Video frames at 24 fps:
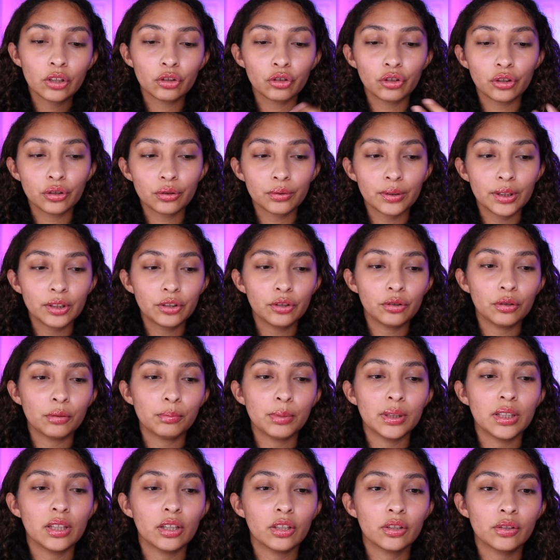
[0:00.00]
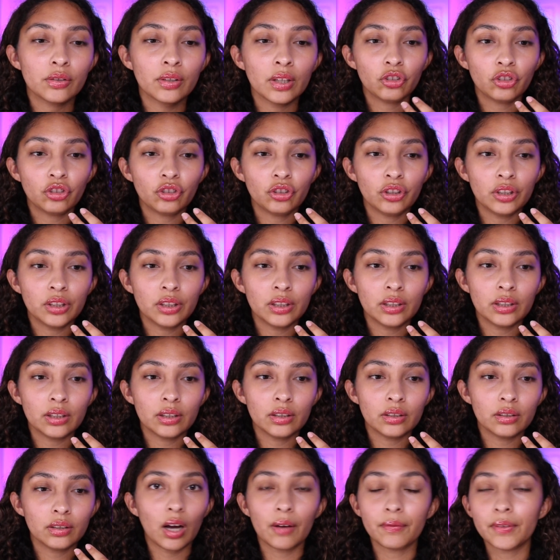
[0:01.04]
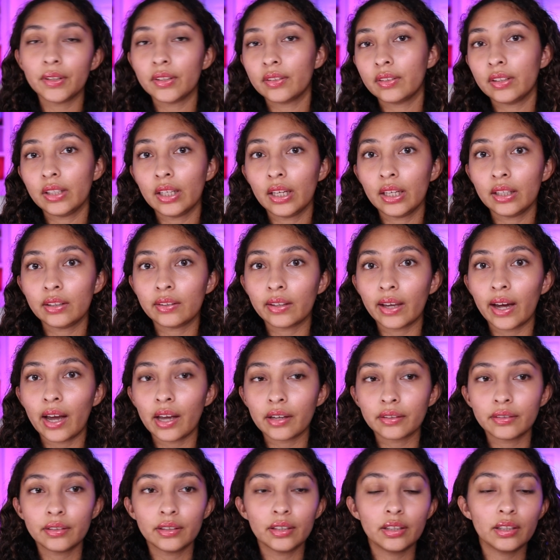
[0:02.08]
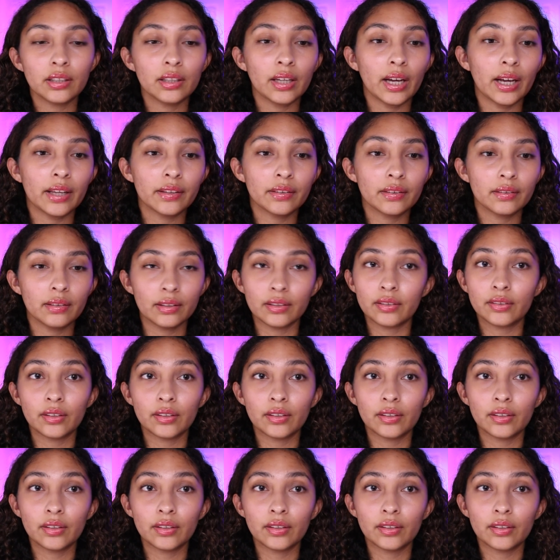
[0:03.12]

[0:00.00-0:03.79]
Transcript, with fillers: She agreed to it because she obviously hates acting at